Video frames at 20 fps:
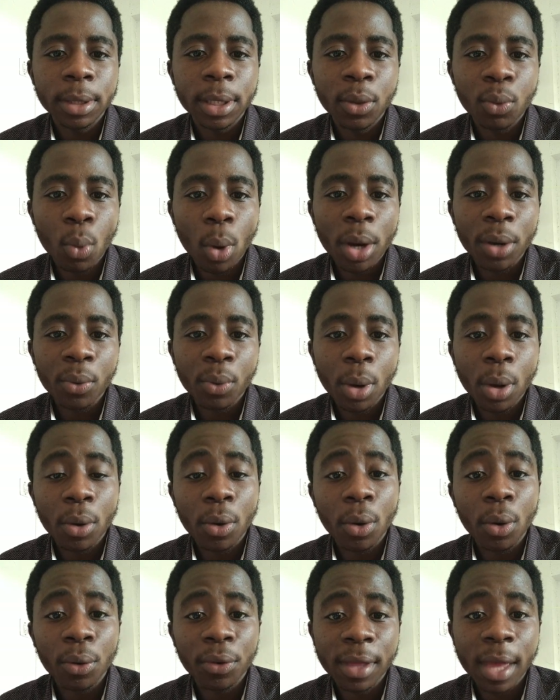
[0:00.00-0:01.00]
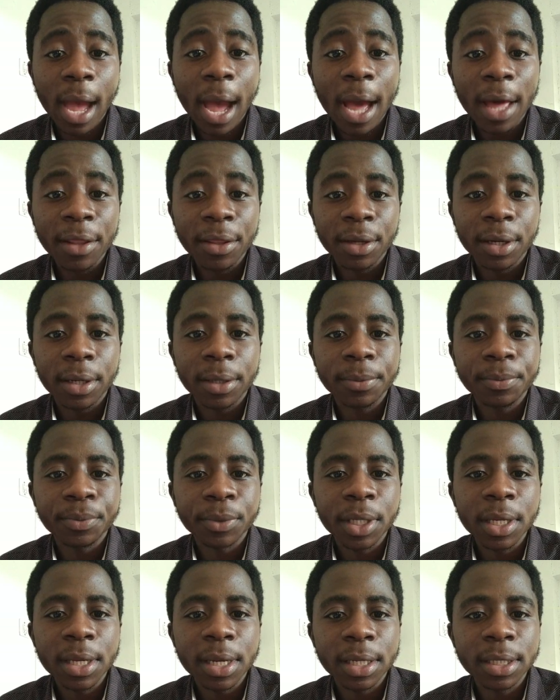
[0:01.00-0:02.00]
in one way or the other
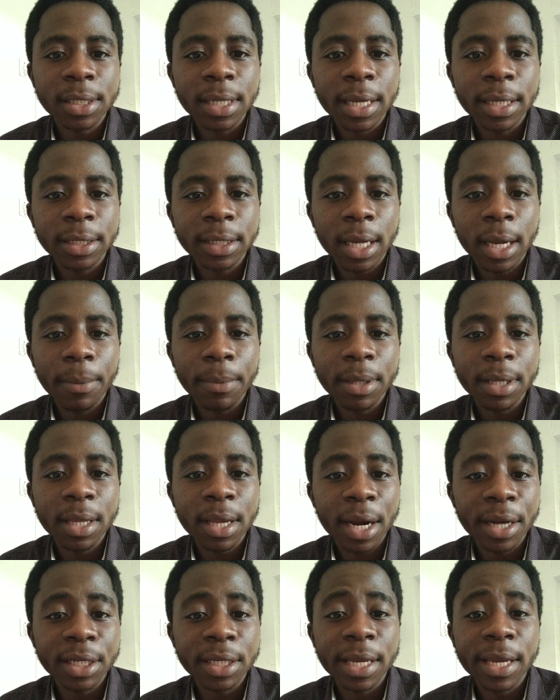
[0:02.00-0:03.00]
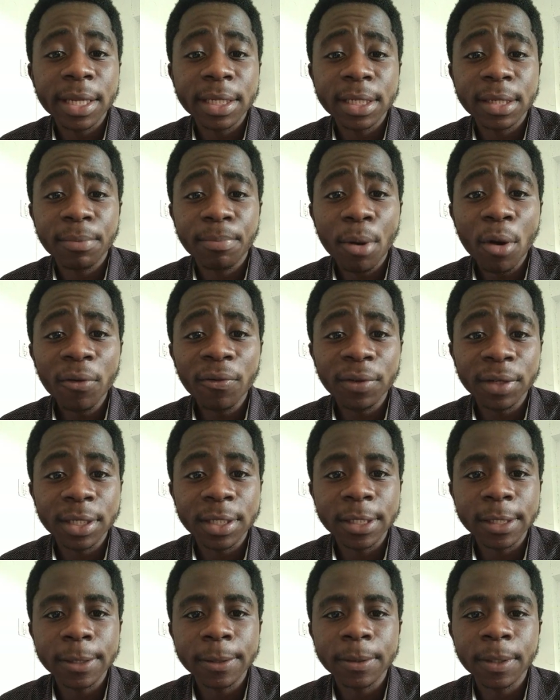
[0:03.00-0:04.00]
eradicating
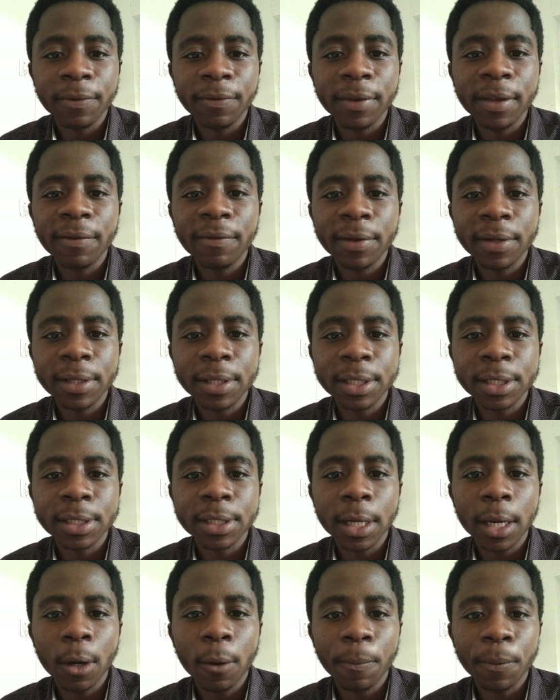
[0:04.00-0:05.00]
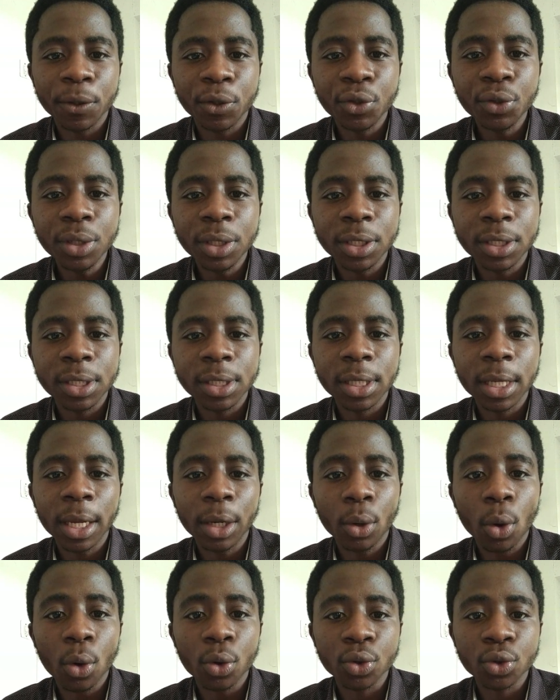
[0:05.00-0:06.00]
poverty if given this opportunity,
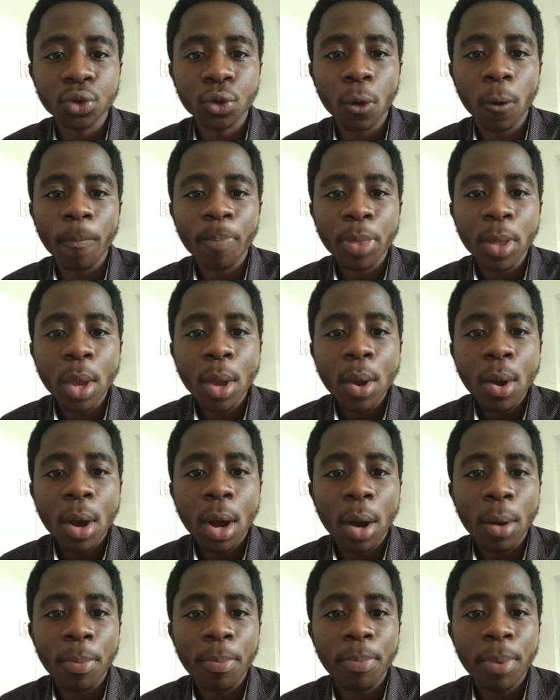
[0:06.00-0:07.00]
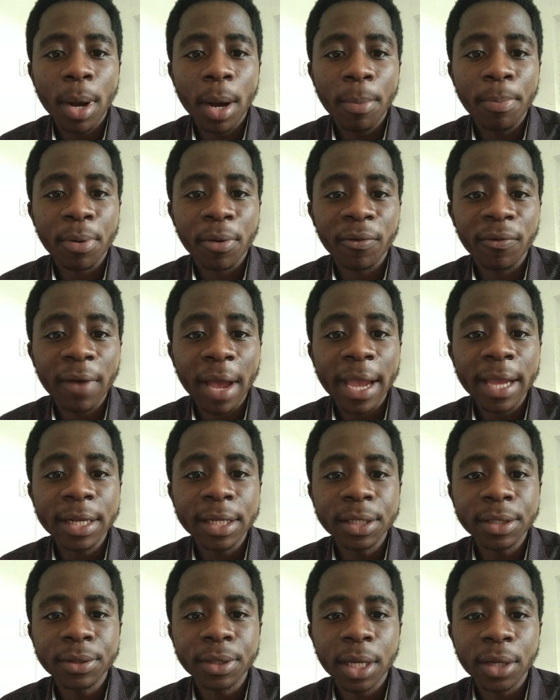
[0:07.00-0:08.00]
and also
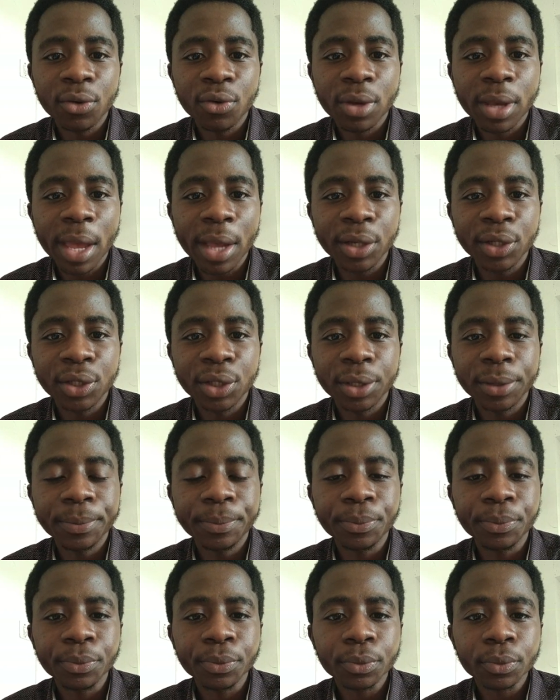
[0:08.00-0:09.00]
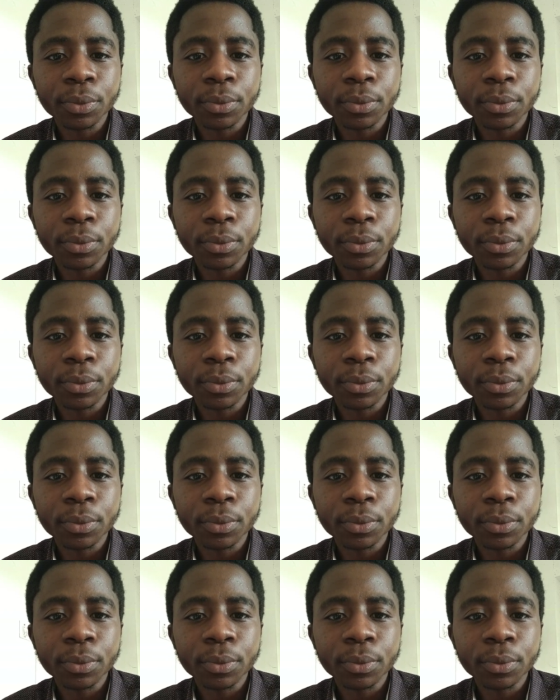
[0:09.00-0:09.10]
providing education